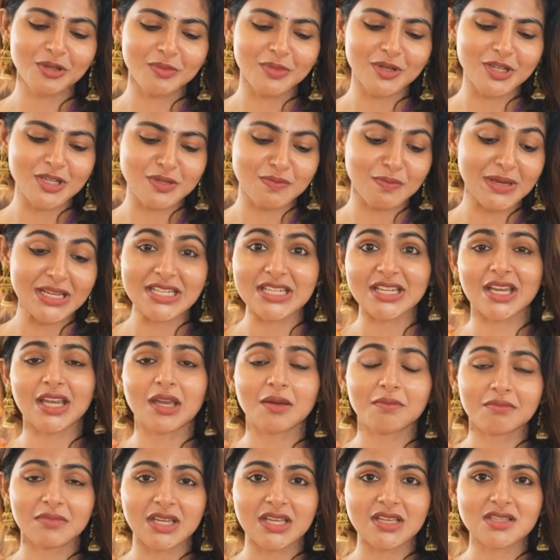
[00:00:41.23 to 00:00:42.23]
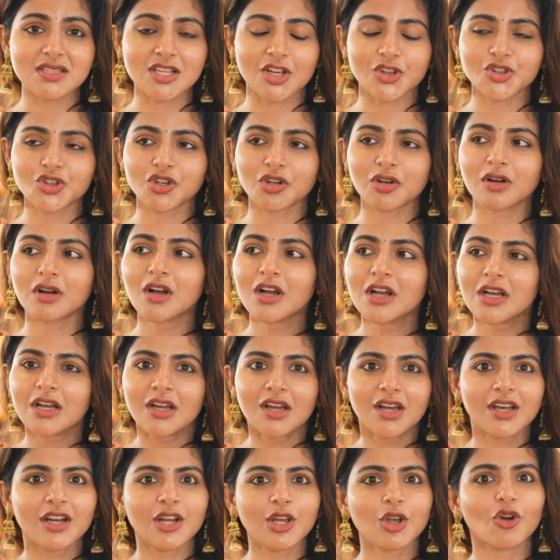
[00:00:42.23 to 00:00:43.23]
because meeting him, he's such a
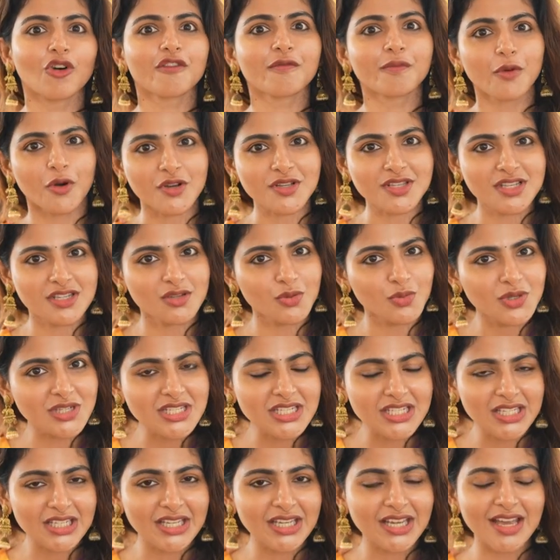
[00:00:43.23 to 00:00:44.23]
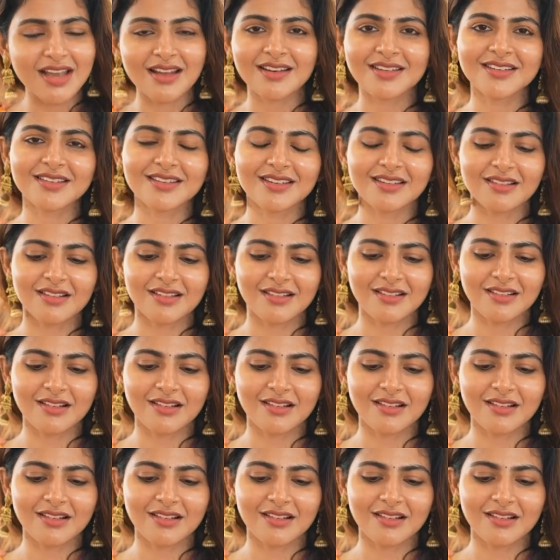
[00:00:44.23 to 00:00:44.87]
ray of positivity, and